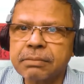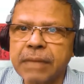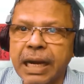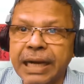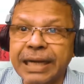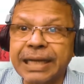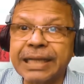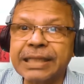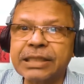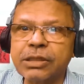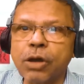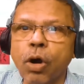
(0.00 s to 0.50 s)

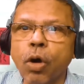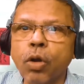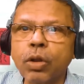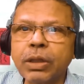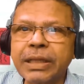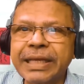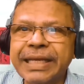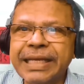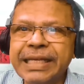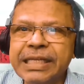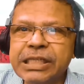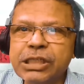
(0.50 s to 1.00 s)
at least all
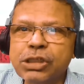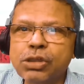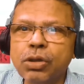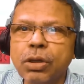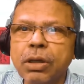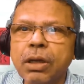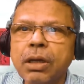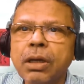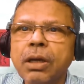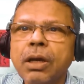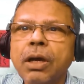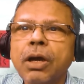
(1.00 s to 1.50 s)
the keys
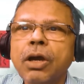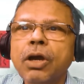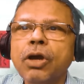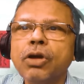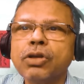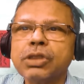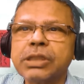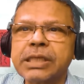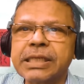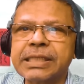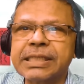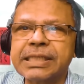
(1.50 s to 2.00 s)
to
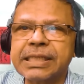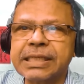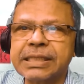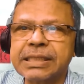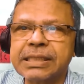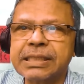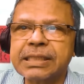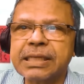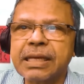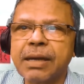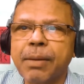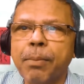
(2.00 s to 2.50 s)
your
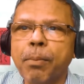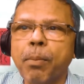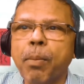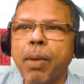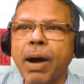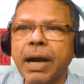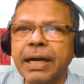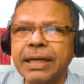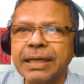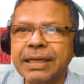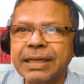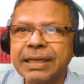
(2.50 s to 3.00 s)
success,
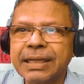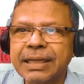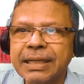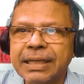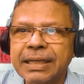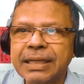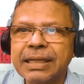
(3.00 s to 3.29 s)
but